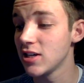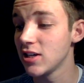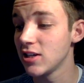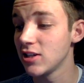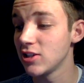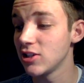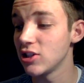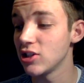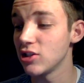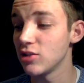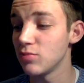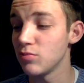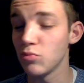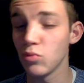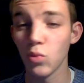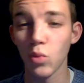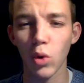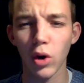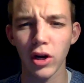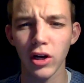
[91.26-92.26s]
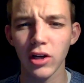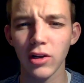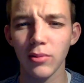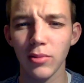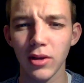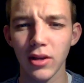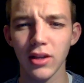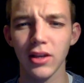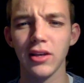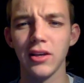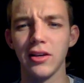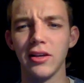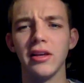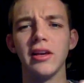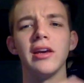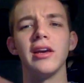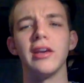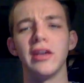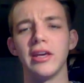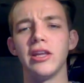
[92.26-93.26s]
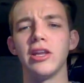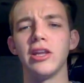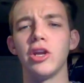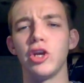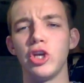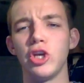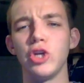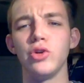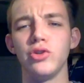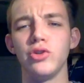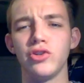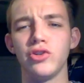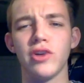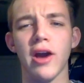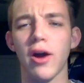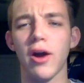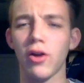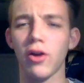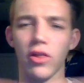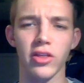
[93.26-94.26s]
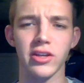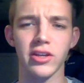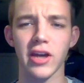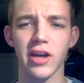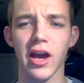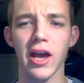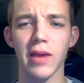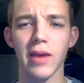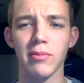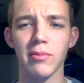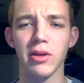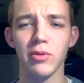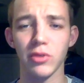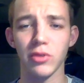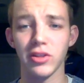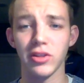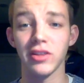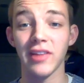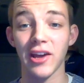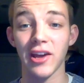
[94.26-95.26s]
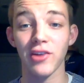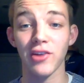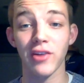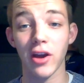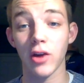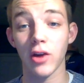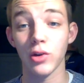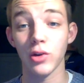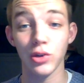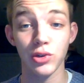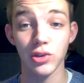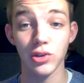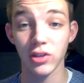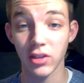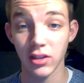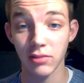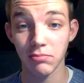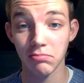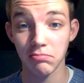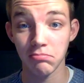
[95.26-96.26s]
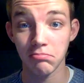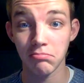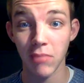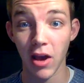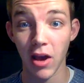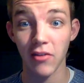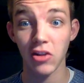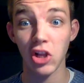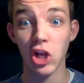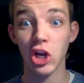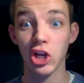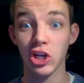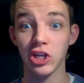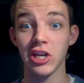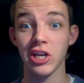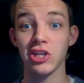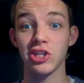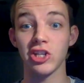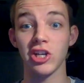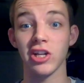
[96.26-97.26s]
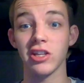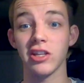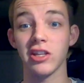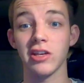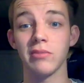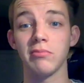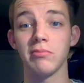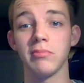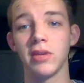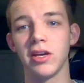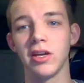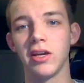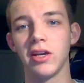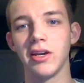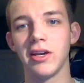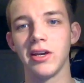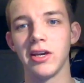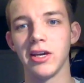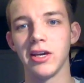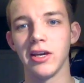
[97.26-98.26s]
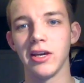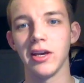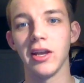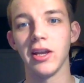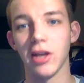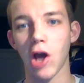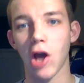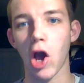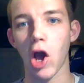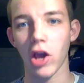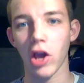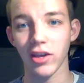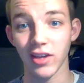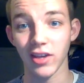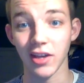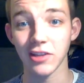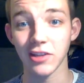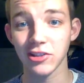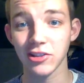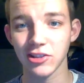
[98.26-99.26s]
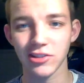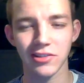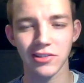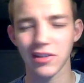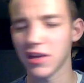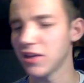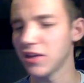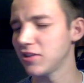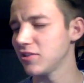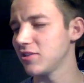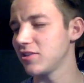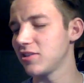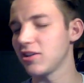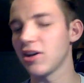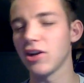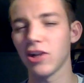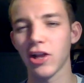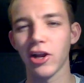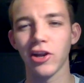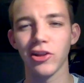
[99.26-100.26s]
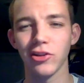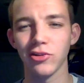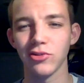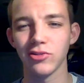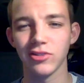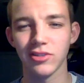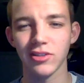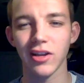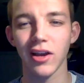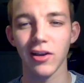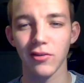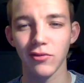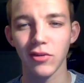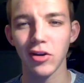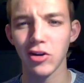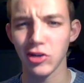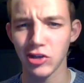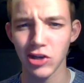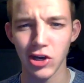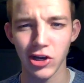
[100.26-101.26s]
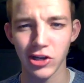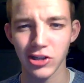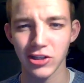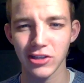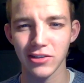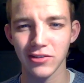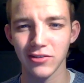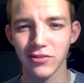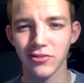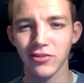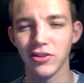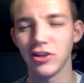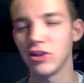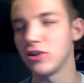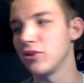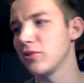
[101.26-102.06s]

just wanting to be in a huge crowd all the time and within that crowd usually have a lot of attention on them and yes, that's a lot of those. I am very talkative, you know.